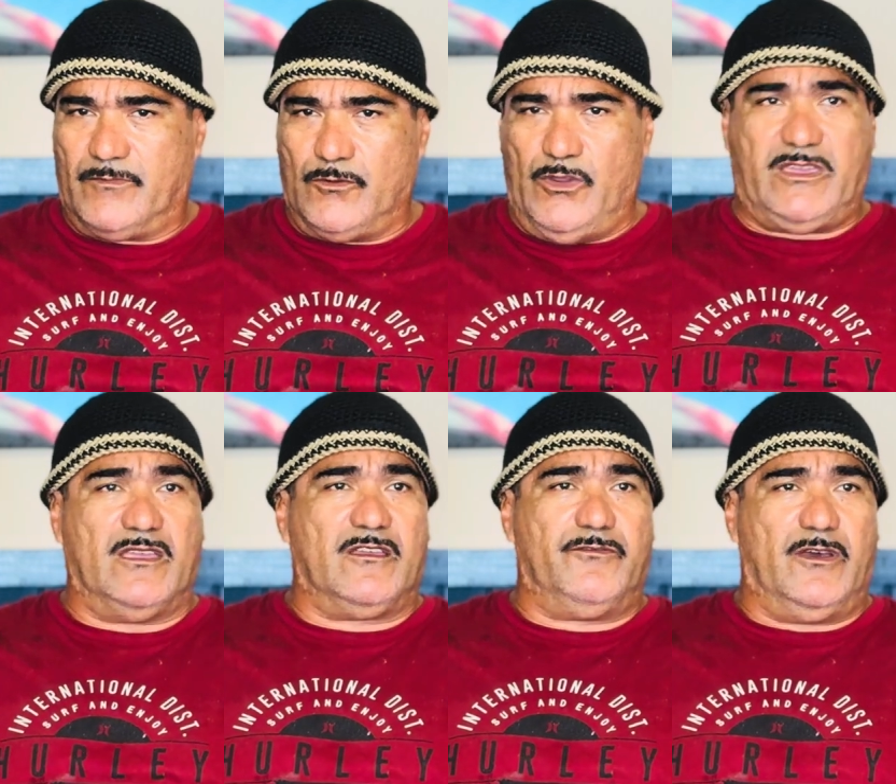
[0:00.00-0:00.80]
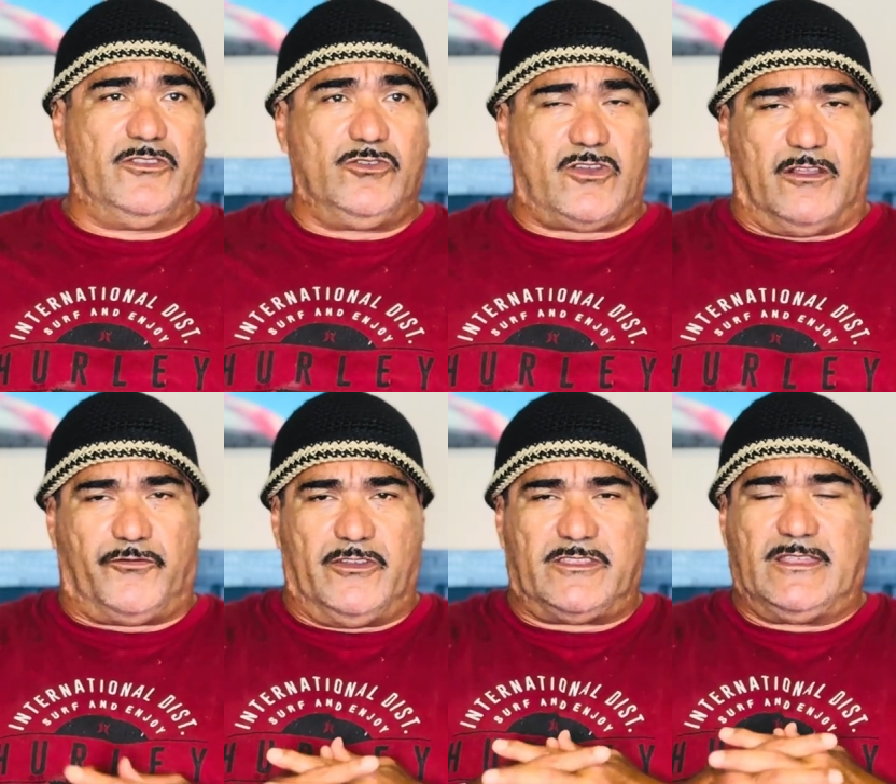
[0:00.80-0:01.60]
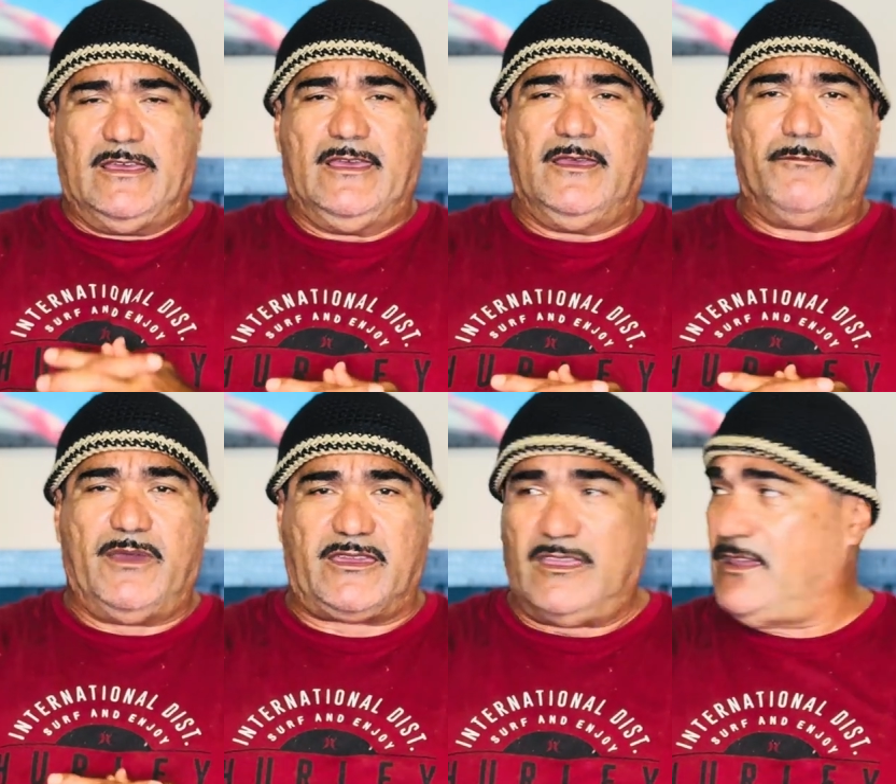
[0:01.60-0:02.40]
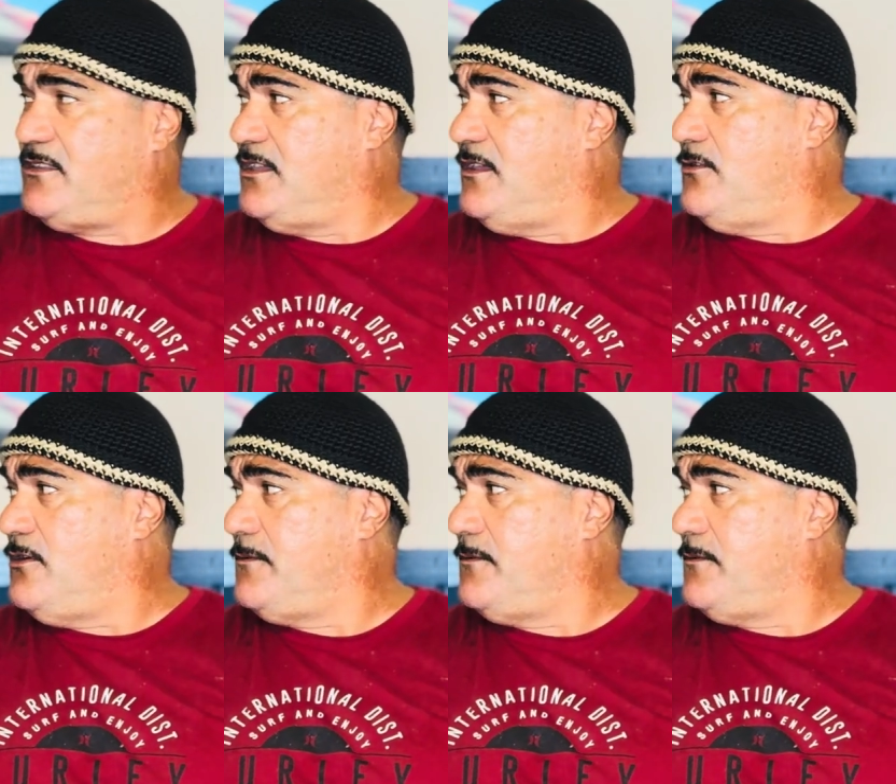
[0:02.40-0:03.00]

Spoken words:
weekend of youth conference back in 1981.